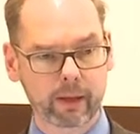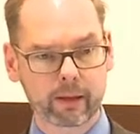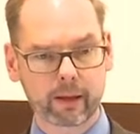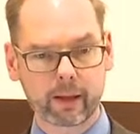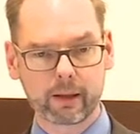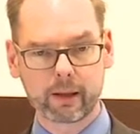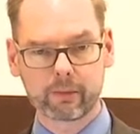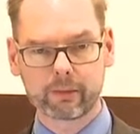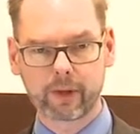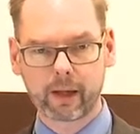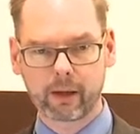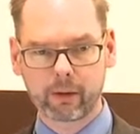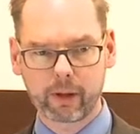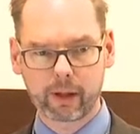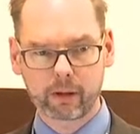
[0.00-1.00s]
And if now
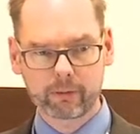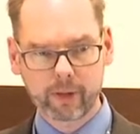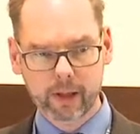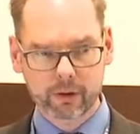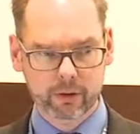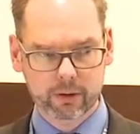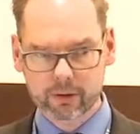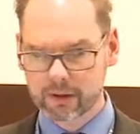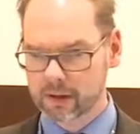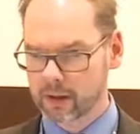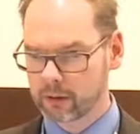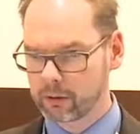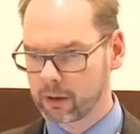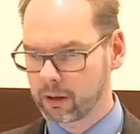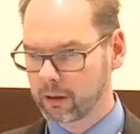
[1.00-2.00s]
innovations go
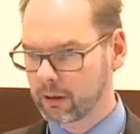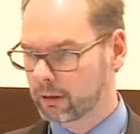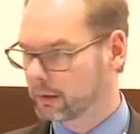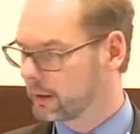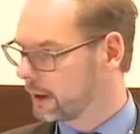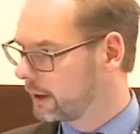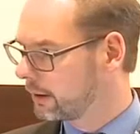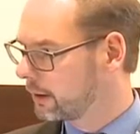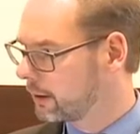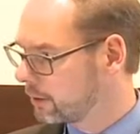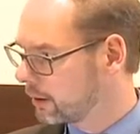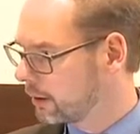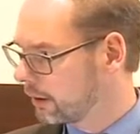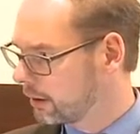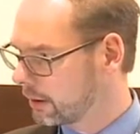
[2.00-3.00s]
along, they go
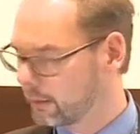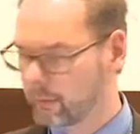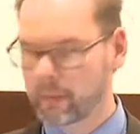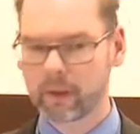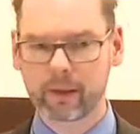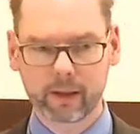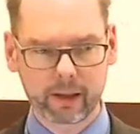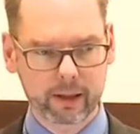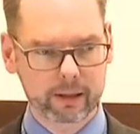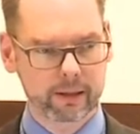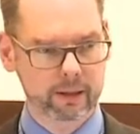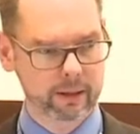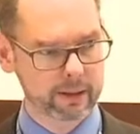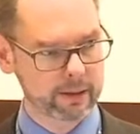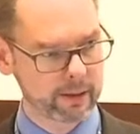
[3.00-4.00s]
along within
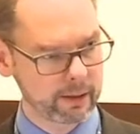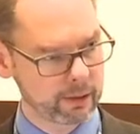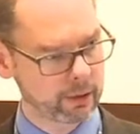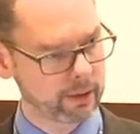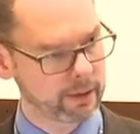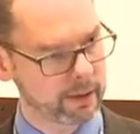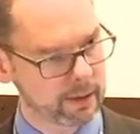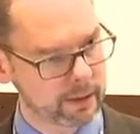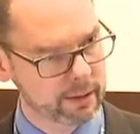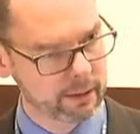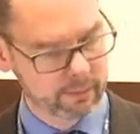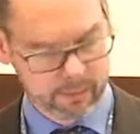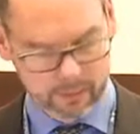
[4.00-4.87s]
such a system.